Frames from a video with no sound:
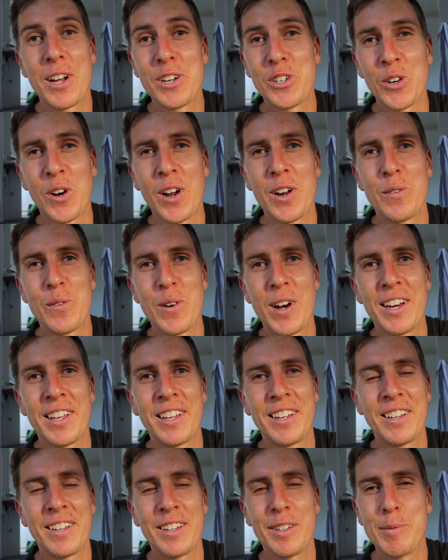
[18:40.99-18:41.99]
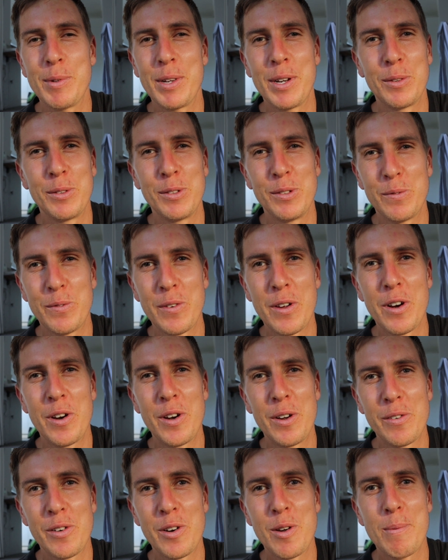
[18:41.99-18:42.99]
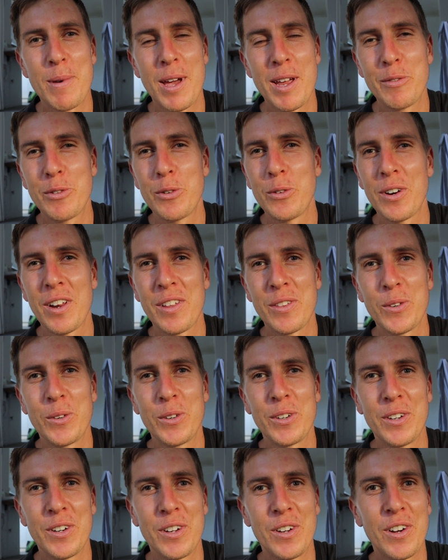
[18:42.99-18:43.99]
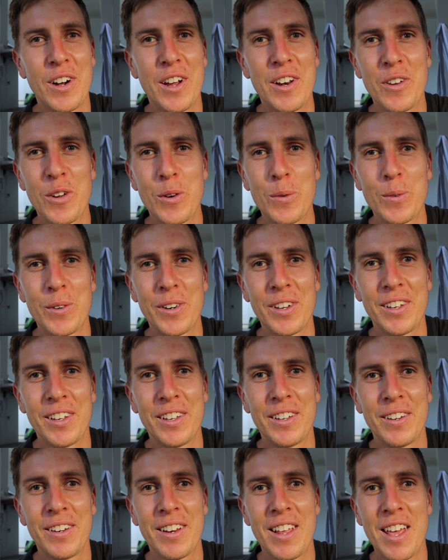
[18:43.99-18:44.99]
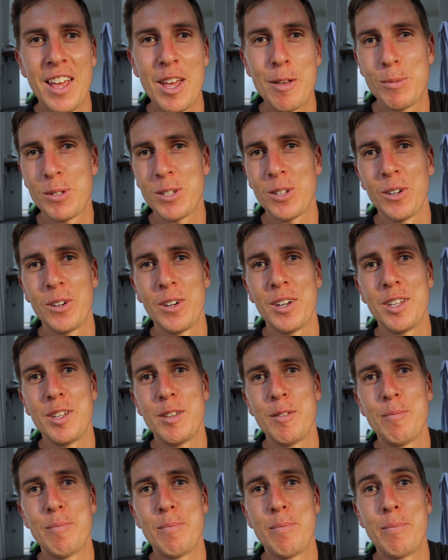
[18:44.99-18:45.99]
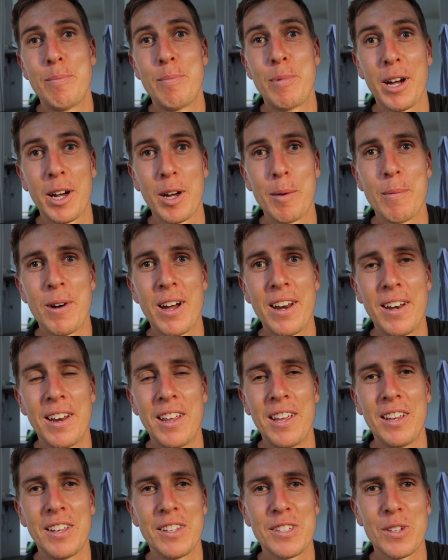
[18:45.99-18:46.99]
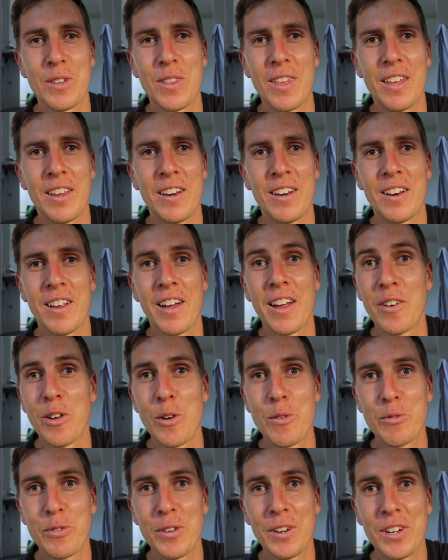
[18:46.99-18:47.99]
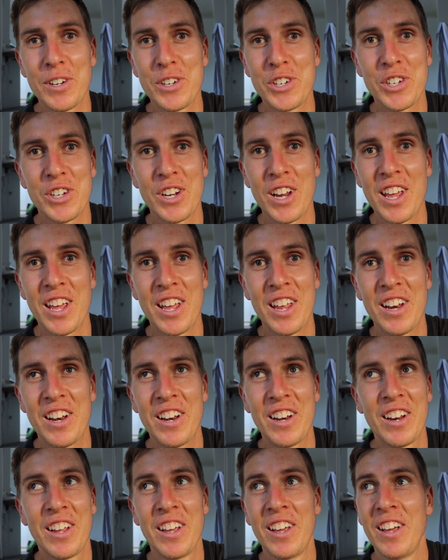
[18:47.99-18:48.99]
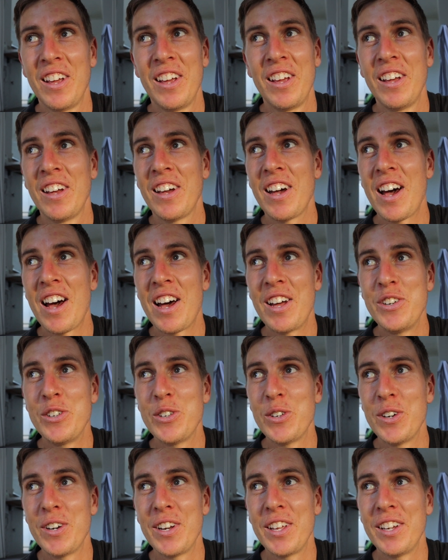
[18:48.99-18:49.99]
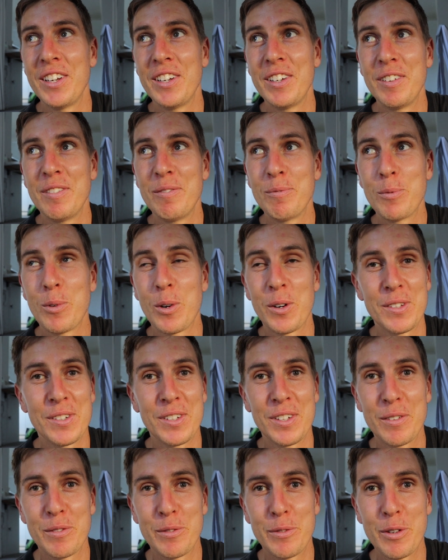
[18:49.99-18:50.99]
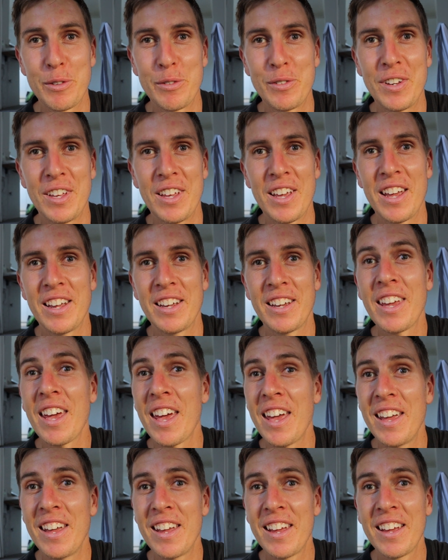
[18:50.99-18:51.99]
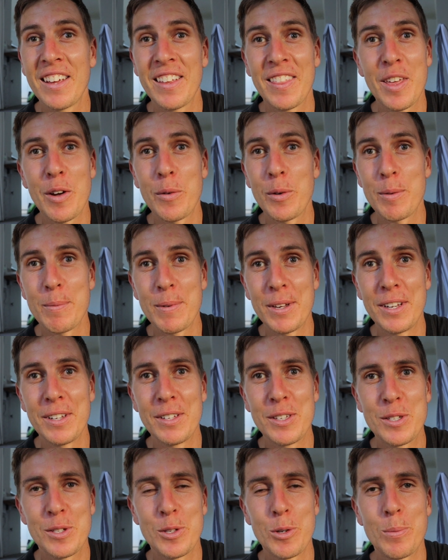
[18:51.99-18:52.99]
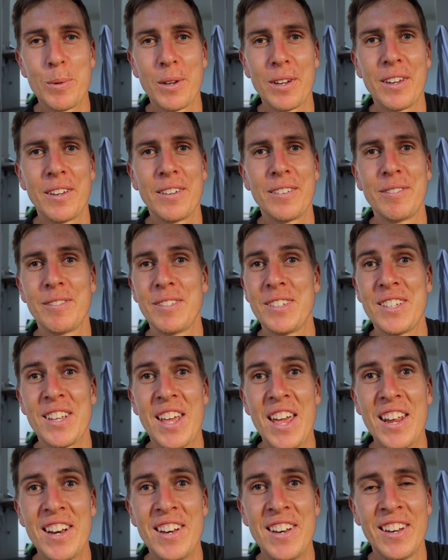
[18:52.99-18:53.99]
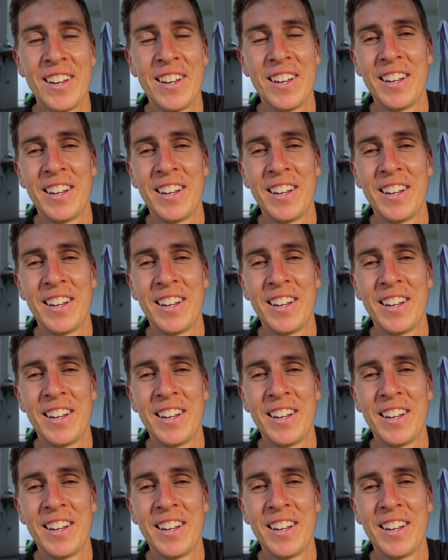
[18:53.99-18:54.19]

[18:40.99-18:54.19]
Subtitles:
I tried running, but it was very, very painful. And I thought, I don't want to absolutely bugger my knee so that I don't finish at 58k. That would have been super sad.